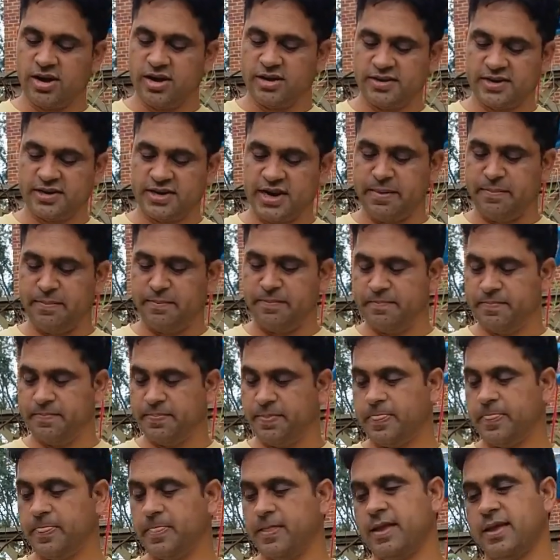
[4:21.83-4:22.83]
stem,
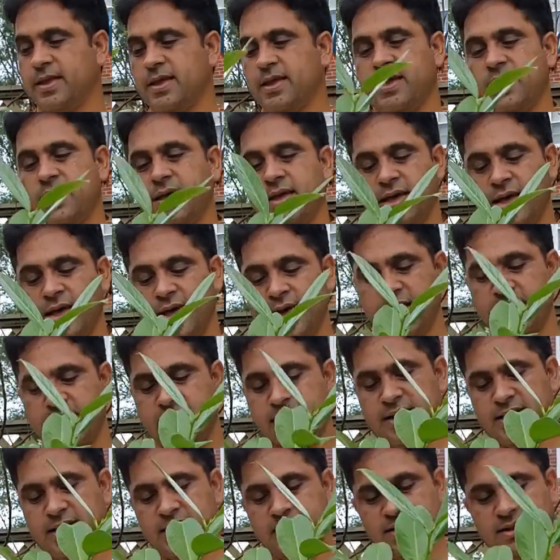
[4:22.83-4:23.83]
and
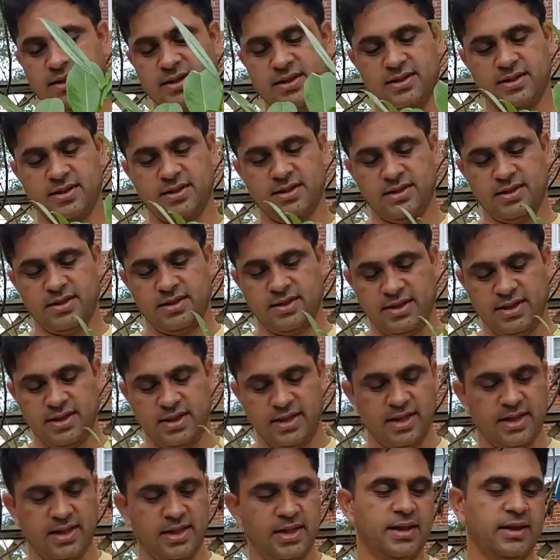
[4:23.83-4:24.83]

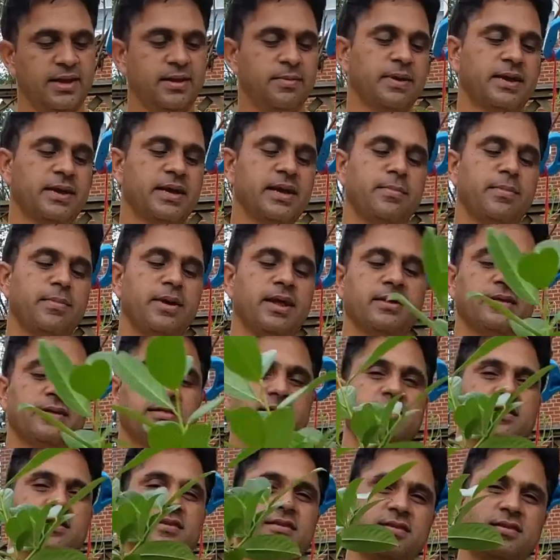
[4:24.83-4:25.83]
it became like
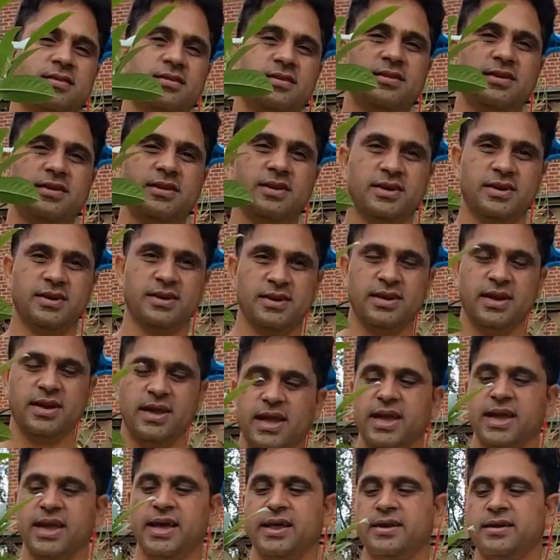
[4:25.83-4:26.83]
this tree.
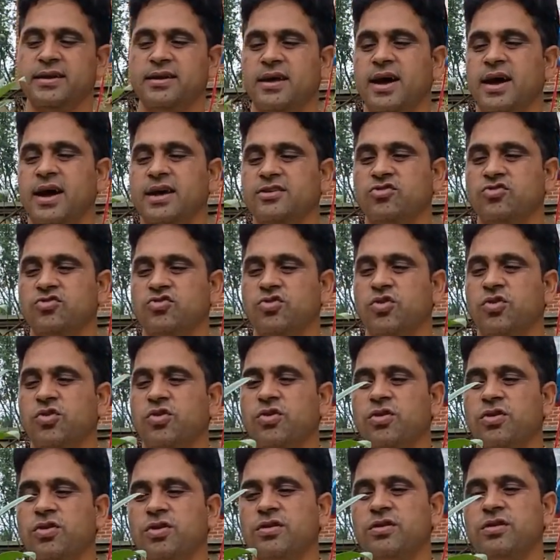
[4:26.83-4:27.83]
And I
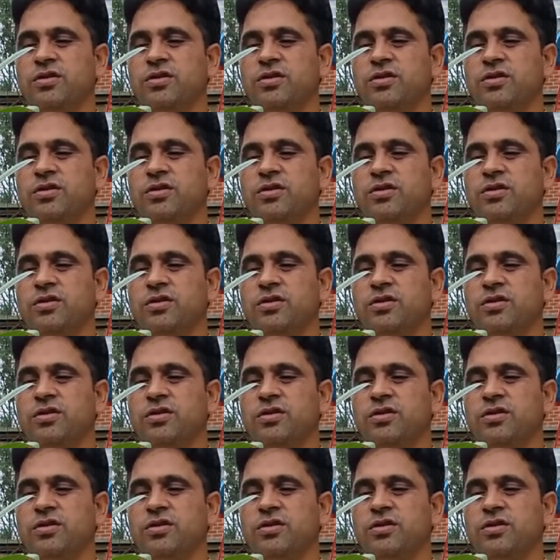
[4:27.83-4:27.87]
sold